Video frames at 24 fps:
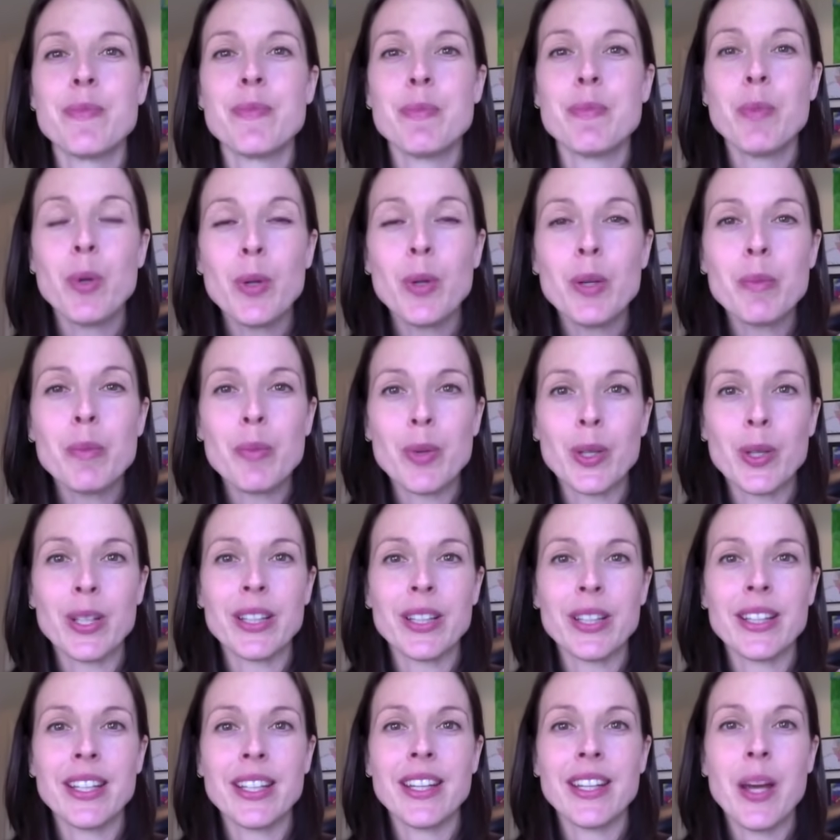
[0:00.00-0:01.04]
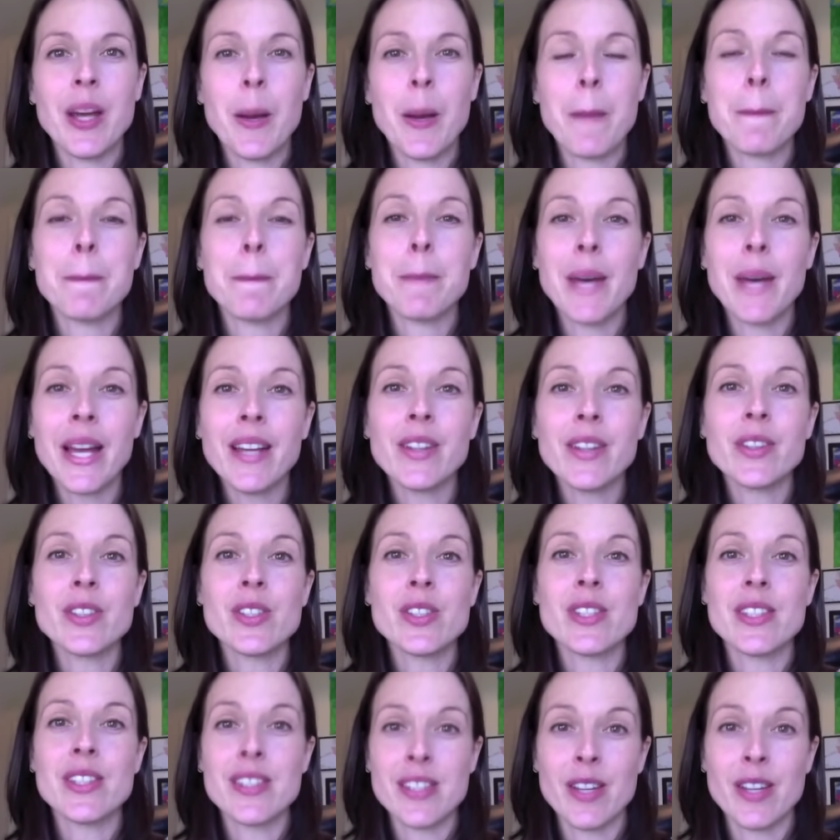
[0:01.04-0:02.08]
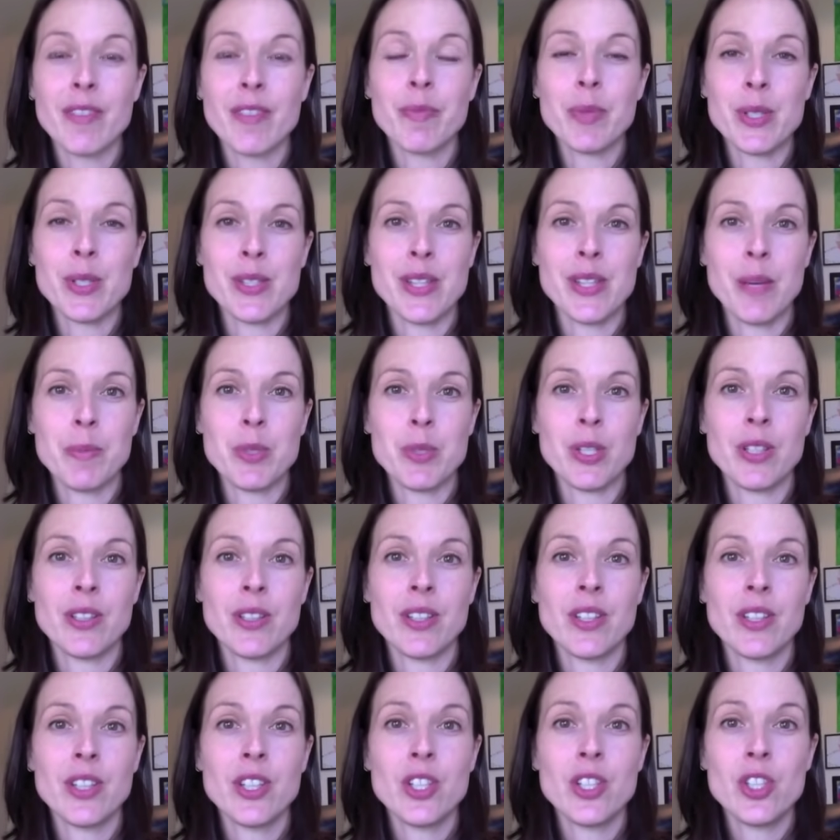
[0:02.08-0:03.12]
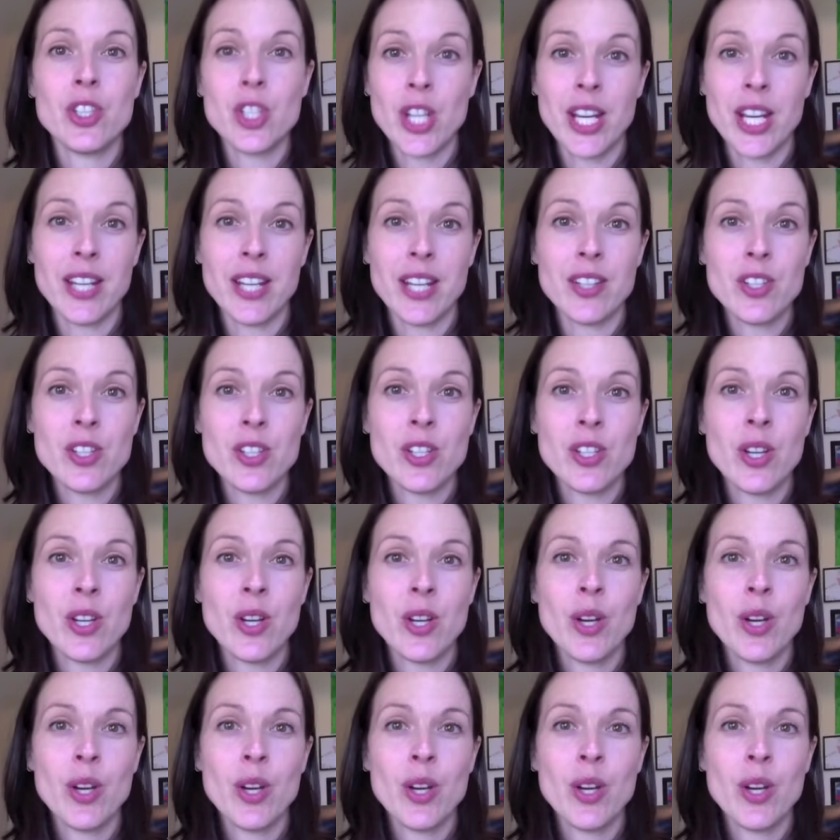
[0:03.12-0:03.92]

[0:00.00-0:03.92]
More importantly, Michael's self-perception changed.